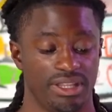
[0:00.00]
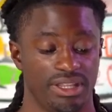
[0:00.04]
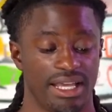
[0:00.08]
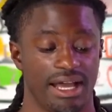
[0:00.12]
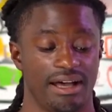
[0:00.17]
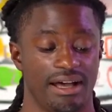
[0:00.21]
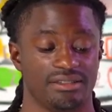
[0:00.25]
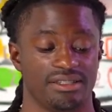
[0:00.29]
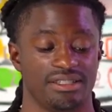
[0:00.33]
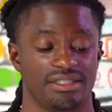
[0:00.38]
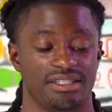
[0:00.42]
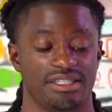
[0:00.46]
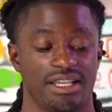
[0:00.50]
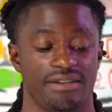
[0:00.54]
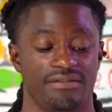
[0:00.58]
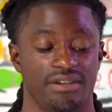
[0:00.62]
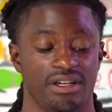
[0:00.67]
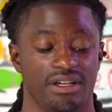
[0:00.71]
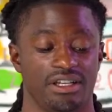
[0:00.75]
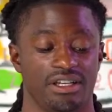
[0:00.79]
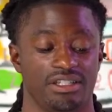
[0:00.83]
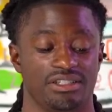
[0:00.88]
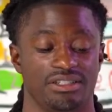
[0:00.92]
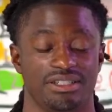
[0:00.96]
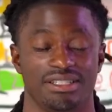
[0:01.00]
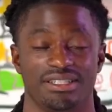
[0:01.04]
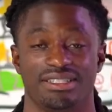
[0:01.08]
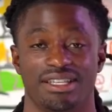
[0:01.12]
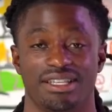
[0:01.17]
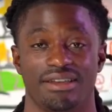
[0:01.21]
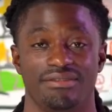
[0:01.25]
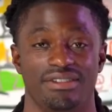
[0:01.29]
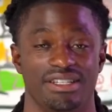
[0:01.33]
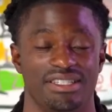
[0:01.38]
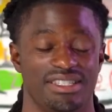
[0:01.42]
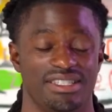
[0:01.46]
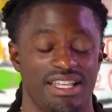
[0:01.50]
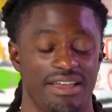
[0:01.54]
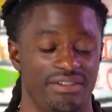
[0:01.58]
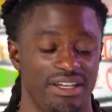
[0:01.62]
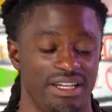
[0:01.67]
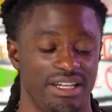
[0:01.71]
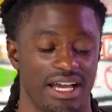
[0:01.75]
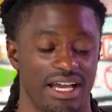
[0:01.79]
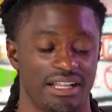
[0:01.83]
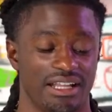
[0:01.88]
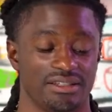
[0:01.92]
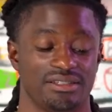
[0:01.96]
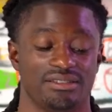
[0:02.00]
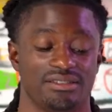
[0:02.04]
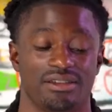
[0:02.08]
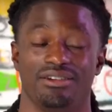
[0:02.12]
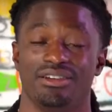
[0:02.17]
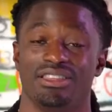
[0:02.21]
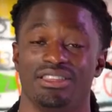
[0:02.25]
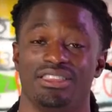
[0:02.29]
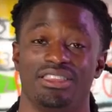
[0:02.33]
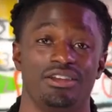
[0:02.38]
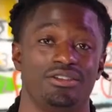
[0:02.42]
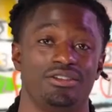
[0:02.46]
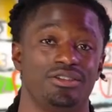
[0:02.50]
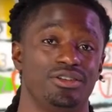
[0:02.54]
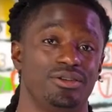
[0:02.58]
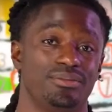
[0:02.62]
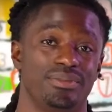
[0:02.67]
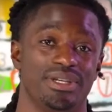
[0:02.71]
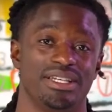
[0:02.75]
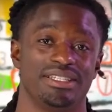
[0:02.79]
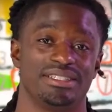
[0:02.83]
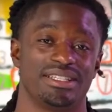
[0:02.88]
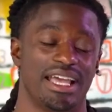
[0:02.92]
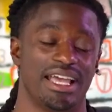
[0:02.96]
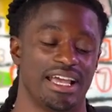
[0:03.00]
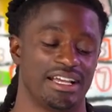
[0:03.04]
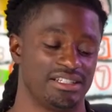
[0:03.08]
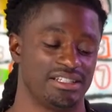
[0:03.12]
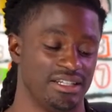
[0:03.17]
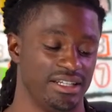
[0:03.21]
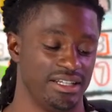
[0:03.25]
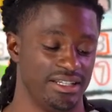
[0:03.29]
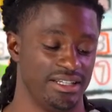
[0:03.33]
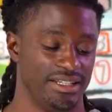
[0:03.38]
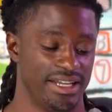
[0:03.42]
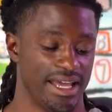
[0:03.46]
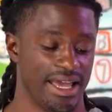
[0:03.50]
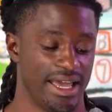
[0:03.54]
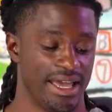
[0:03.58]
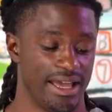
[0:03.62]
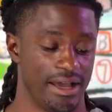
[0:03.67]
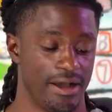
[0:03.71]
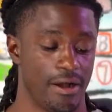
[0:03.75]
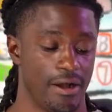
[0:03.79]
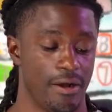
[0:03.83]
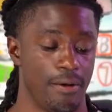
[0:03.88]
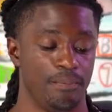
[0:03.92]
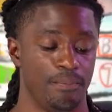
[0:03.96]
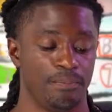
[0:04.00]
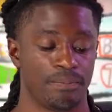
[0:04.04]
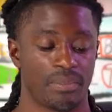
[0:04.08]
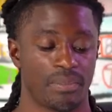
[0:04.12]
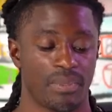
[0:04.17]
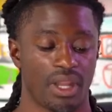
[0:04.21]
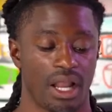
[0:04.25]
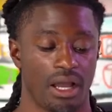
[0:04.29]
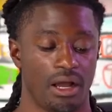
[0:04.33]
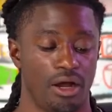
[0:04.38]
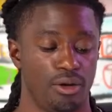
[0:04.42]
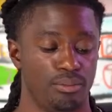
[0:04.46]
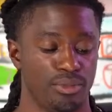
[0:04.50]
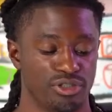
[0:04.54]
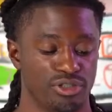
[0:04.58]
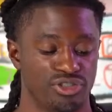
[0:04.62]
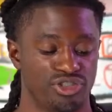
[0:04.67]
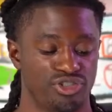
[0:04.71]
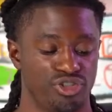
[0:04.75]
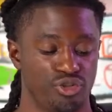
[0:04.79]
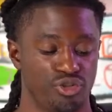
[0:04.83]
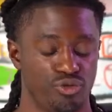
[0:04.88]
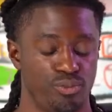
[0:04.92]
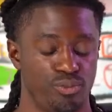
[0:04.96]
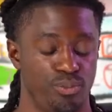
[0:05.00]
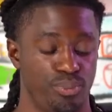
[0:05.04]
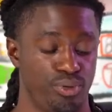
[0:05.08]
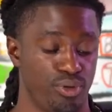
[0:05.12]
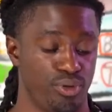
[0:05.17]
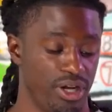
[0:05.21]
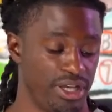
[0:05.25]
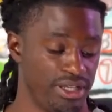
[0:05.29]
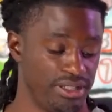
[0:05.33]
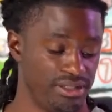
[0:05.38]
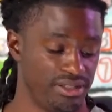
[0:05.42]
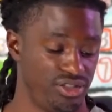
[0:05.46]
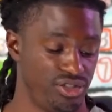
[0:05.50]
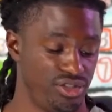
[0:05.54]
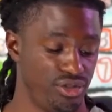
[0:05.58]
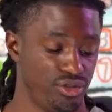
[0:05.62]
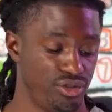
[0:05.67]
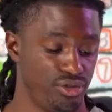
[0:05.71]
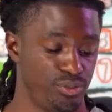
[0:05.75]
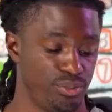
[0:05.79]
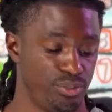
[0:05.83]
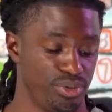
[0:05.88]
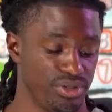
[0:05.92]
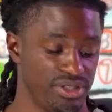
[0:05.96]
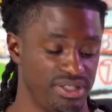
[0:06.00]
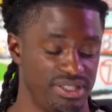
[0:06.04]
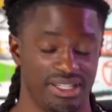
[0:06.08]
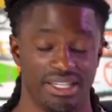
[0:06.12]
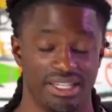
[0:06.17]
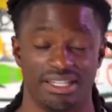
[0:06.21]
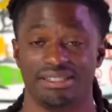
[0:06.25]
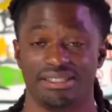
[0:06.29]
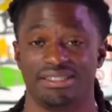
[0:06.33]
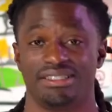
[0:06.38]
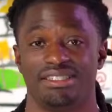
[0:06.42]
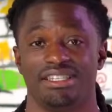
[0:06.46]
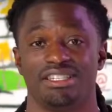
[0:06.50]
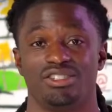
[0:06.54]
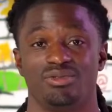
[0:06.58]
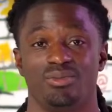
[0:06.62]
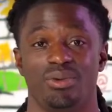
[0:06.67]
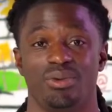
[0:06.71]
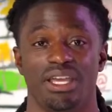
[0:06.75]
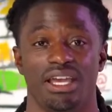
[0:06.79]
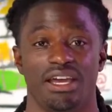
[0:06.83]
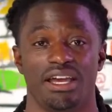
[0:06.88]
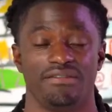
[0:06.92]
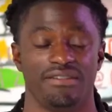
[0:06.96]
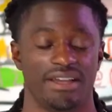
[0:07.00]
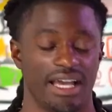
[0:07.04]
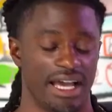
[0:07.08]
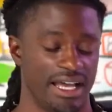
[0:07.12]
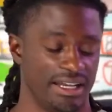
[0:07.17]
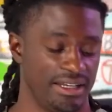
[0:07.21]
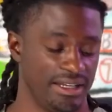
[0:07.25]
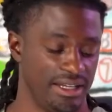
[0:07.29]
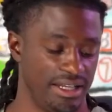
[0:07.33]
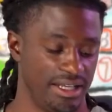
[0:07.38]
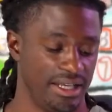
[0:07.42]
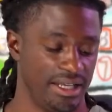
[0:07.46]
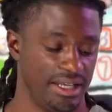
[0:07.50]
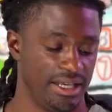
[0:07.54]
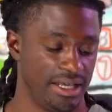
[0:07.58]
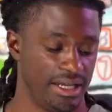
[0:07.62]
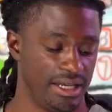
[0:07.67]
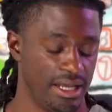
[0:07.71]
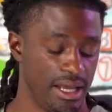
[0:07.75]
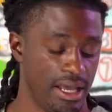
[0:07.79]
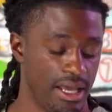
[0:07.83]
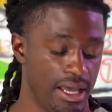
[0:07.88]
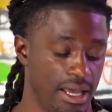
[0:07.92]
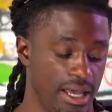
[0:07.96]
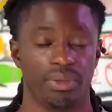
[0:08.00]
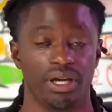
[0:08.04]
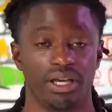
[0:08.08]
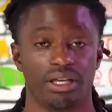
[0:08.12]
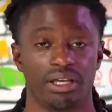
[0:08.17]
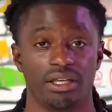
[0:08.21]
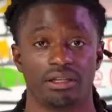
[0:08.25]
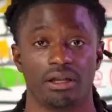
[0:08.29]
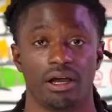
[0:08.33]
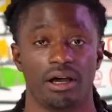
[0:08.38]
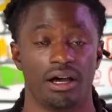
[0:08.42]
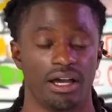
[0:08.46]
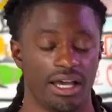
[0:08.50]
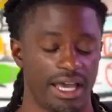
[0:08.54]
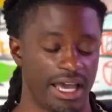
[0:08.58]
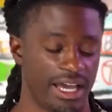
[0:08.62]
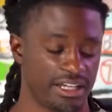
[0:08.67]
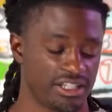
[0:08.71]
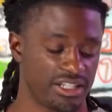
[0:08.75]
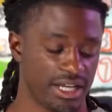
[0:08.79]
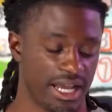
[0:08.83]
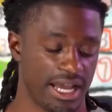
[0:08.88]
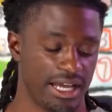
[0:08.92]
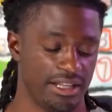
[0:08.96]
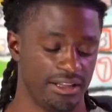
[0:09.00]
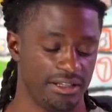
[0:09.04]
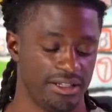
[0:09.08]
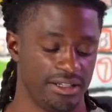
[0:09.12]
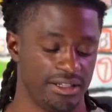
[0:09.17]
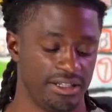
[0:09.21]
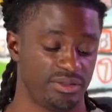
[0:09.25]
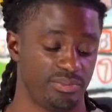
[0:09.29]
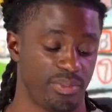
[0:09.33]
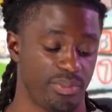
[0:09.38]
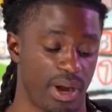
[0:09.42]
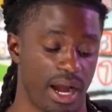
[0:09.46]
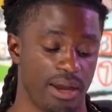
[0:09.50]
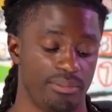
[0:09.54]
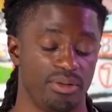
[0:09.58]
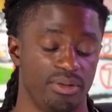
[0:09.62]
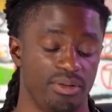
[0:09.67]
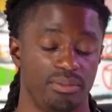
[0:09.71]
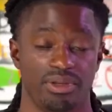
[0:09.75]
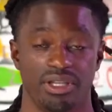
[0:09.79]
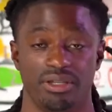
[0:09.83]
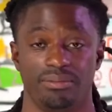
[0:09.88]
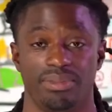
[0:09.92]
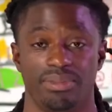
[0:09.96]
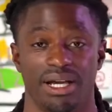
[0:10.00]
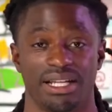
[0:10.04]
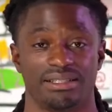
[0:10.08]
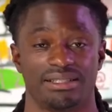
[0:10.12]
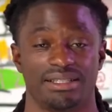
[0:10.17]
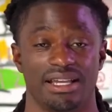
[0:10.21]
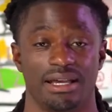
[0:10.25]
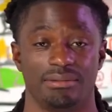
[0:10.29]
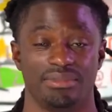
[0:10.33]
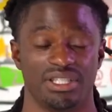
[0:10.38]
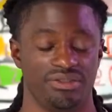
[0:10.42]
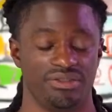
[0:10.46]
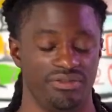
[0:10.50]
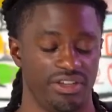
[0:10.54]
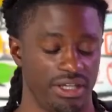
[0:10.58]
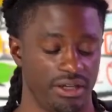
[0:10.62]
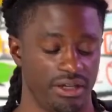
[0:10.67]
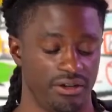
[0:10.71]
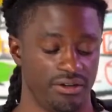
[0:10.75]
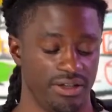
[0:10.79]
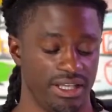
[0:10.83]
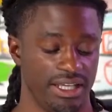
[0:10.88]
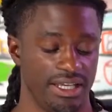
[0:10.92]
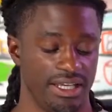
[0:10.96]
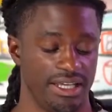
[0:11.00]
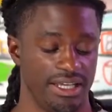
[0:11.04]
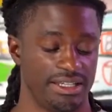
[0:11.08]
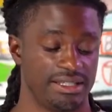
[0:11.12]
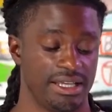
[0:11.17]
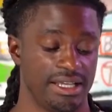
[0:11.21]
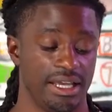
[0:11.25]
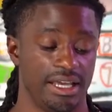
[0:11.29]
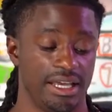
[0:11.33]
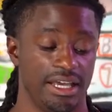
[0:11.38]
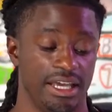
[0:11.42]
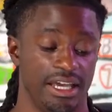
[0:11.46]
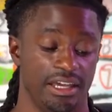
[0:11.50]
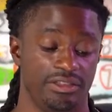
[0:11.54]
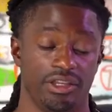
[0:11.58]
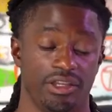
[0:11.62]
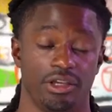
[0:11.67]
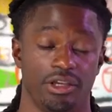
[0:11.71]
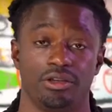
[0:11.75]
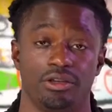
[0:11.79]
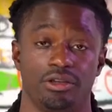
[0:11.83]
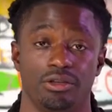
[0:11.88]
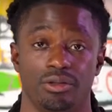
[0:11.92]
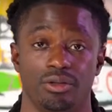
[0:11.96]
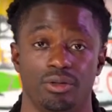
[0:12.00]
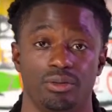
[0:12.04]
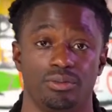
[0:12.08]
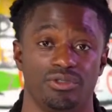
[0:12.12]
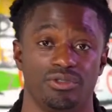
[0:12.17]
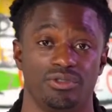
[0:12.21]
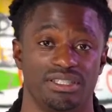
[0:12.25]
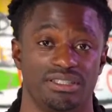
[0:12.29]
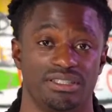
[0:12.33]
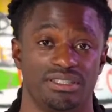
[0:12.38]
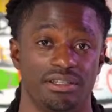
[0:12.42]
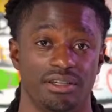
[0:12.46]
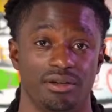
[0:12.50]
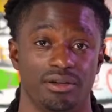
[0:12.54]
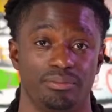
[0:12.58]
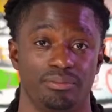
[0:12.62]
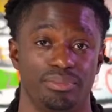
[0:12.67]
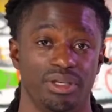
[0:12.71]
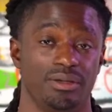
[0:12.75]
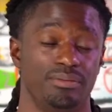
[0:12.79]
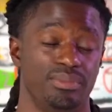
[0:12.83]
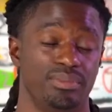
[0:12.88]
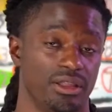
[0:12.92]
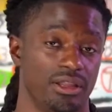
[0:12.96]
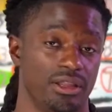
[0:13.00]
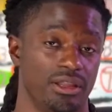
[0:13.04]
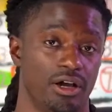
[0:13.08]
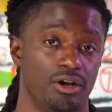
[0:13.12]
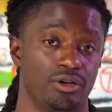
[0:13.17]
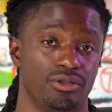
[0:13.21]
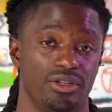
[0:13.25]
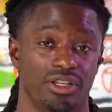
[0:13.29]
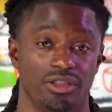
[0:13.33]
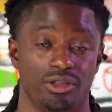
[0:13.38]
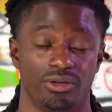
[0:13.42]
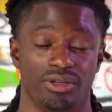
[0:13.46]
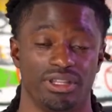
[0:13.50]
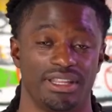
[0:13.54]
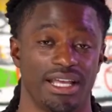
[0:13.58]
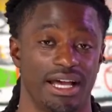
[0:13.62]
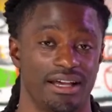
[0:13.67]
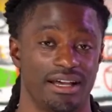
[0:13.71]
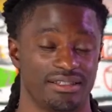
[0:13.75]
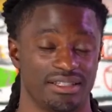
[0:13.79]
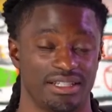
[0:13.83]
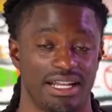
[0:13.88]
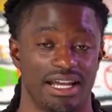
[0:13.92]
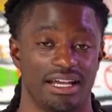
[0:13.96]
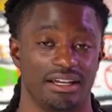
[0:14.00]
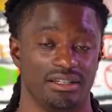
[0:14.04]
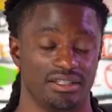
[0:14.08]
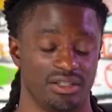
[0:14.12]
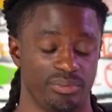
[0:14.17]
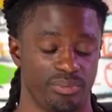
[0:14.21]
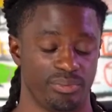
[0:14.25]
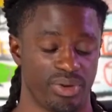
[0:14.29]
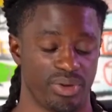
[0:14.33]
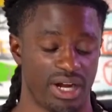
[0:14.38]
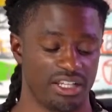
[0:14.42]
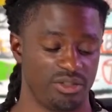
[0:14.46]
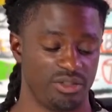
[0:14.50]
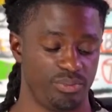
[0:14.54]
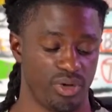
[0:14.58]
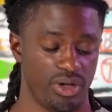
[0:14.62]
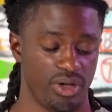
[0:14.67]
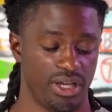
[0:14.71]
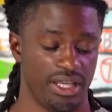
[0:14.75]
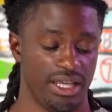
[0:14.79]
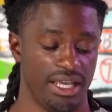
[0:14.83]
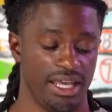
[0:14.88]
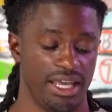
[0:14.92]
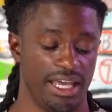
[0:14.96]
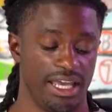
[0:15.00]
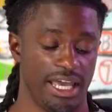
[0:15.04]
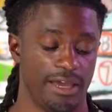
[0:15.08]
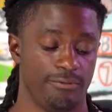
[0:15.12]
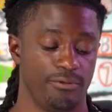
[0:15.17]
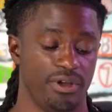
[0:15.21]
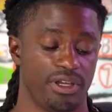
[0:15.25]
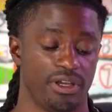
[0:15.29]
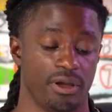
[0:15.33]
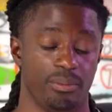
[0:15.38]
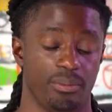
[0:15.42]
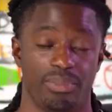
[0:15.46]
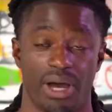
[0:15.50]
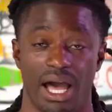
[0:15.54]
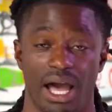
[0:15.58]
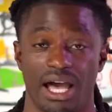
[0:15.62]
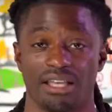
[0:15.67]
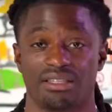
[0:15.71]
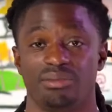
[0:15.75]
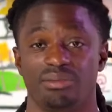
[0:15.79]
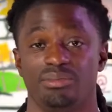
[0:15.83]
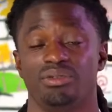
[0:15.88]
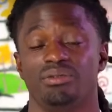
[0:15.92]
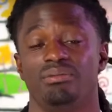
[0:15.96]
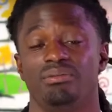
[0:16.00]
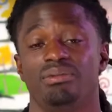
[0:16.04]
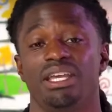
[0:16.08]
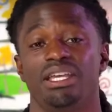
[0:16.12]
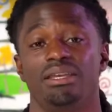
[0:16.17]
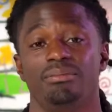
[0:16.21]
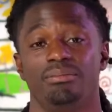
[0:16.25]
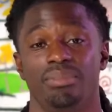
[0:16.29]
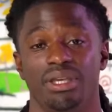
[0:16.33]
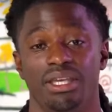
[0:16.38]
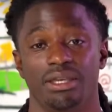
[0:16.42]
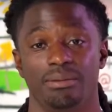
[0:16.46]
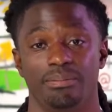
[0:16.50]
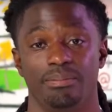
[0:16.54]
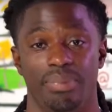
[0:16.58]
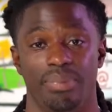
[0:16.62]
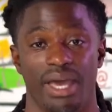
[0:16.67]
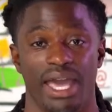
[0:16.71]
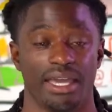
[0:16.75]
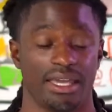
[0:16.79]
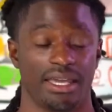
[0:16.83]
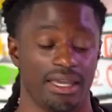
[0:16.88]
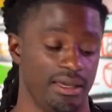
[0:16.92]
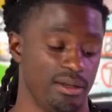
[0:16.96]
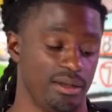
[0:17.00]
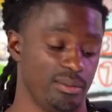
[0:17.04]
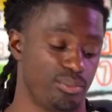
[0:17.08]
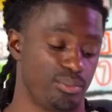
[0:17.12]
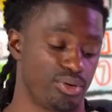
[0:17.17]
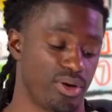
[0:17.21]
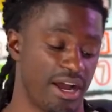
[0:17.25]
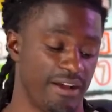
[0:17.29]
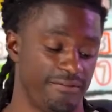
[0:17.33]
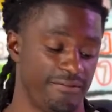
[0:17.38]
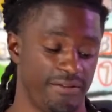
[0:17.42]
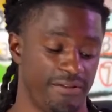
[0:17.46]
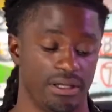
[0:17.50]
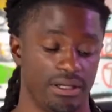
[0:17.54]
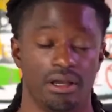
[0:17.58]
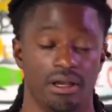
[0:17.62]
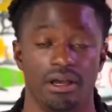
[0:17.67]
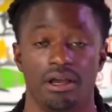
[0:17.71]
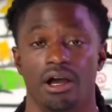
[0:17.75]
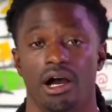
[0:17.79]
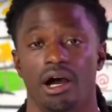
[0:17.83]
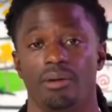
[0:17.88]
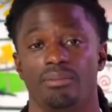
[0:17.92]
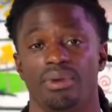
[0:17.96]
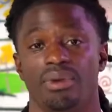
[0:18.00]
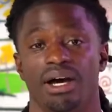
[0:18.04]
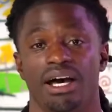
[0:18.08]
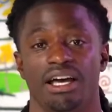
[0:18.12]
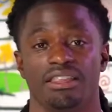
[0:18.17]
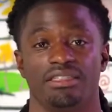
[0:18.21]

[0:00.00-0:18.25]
$3,777. So Ethereum is actually down almost 2.2% since we have gotten in. But in all actualities, probably by the time this video ends, Ethereum will still be below the 3,900 price point, and we could possibly be back in profit on